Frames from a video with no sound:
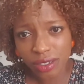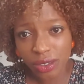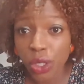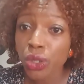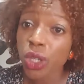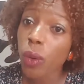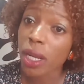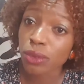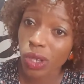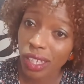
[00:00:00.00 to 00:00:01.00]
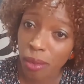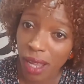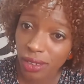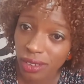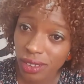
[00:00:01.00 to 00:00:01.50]
No, you know what I'm talking
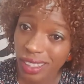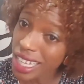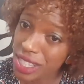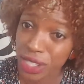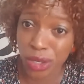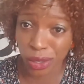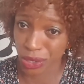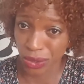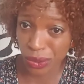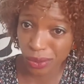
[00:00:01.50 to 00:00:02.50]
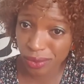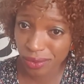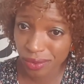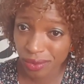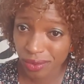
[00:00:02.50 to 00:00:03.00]
about. This is not you.
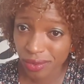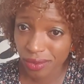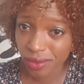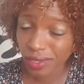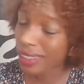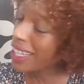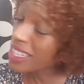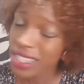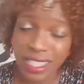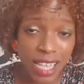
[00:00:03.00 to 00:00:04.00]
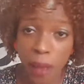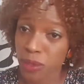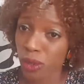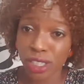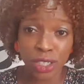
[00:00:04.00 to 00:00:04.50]
This is
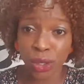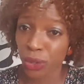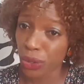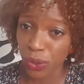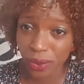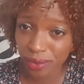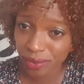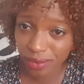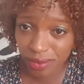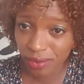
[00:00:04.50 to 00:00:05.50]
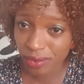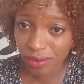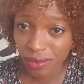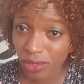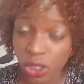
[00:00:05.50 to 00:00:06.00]
absolutely not you.
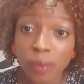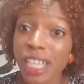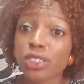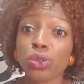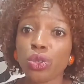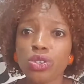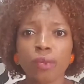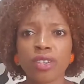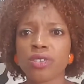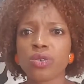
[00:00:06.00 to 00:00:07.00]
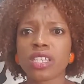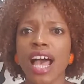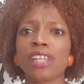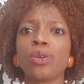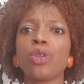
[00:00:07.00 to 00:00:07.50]
Sometimes you do some things, you say,
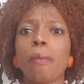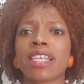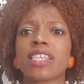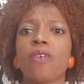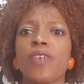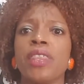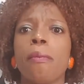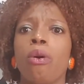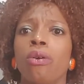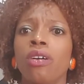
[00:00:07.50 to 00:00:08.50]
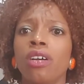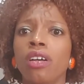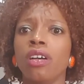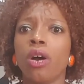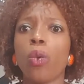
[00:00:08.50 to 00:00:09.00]
I don't know myself anymore.
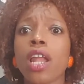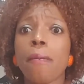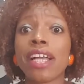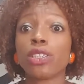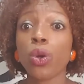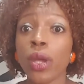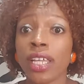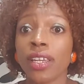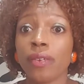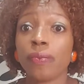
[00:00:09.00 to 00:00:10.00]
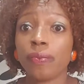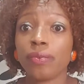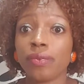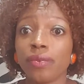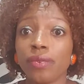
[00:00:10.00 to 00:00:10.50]
What am I doing?
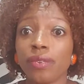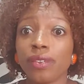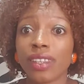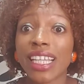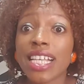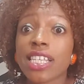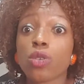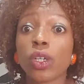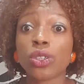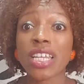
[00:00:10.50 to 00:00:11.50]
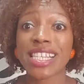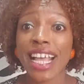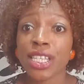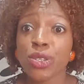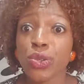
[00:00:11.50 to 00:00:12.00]
That situation is
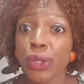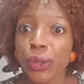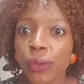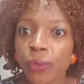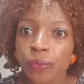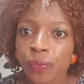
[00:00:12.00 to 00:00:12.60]
getting to you.